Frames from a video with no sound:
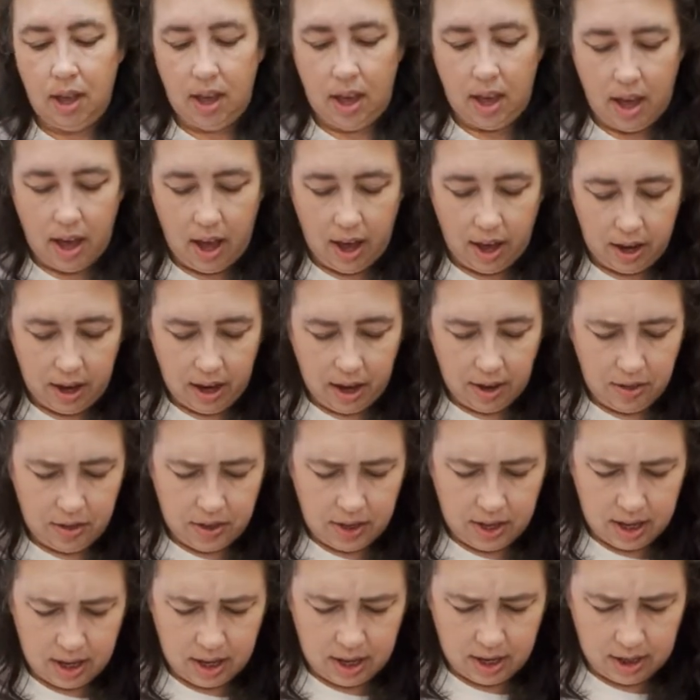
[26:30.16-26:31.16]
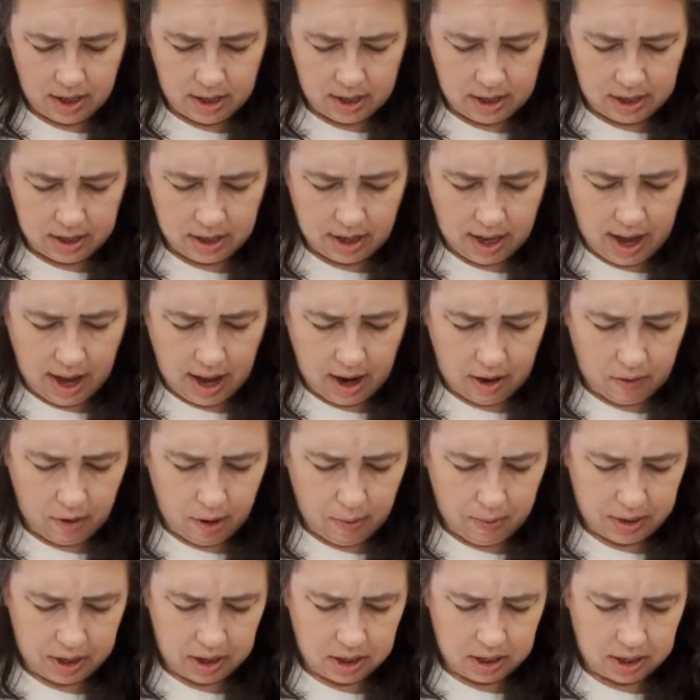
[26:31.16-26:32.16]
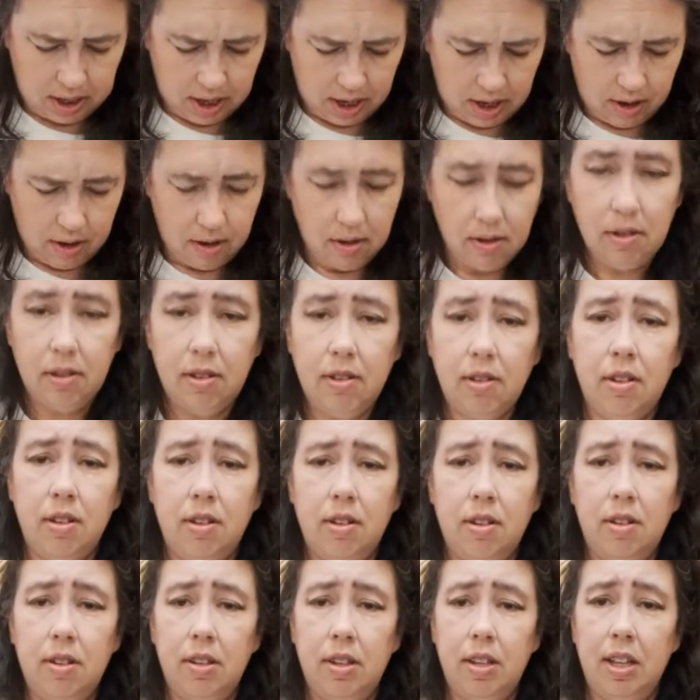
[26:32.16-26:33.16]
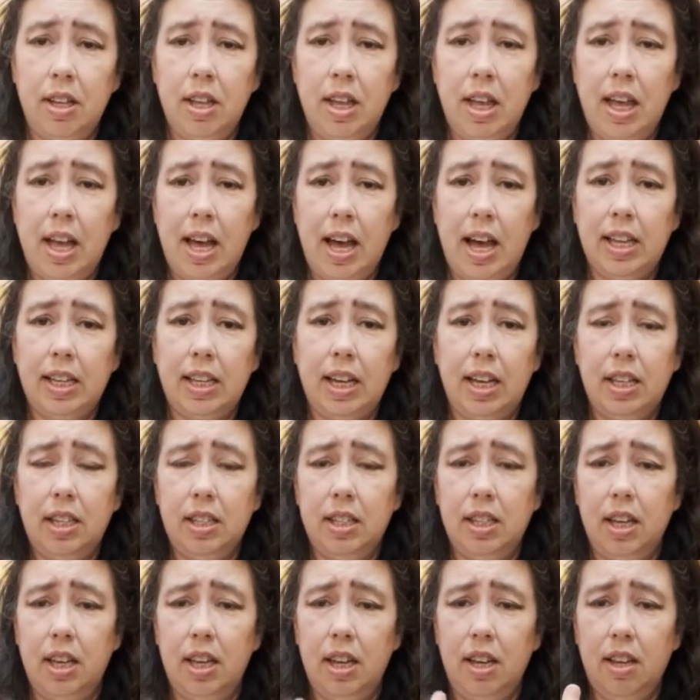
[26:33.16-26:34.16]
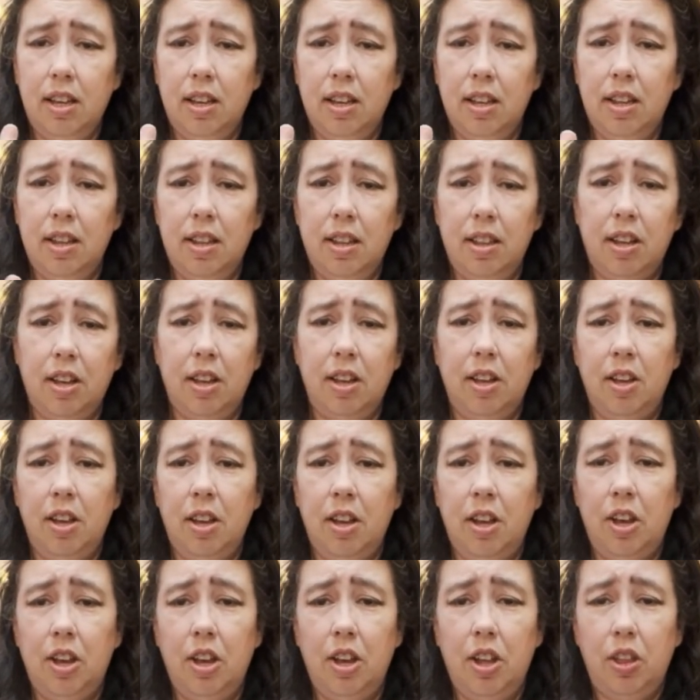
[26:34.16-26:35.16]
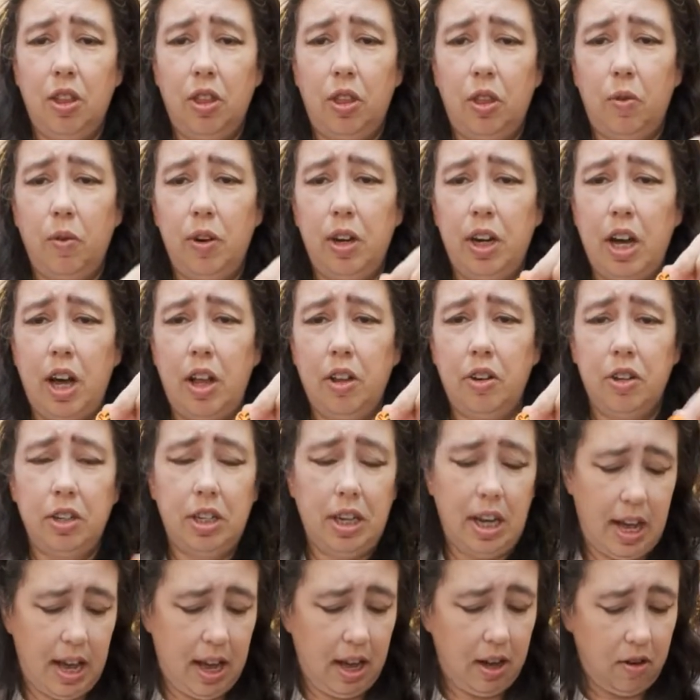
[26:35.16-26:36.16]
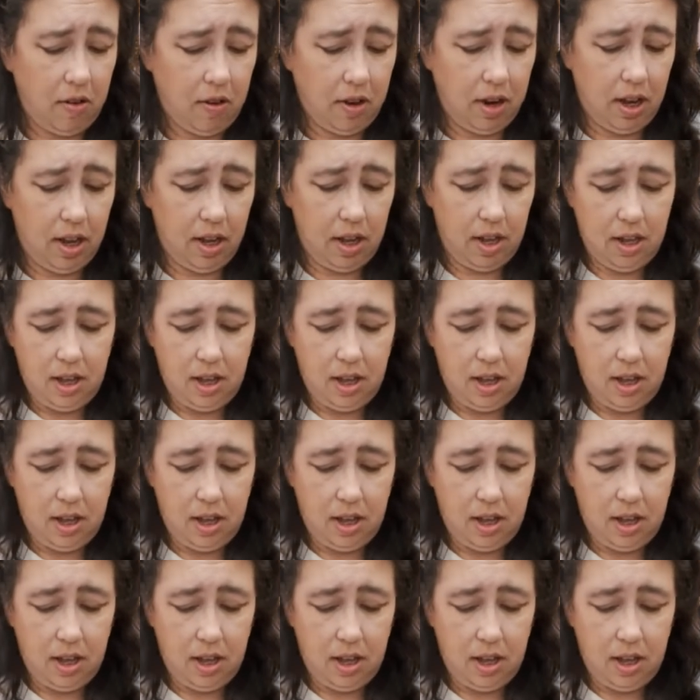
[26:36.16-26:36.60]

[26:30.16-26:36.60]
I got this at a rummage sale, as I see the $3 tag on it,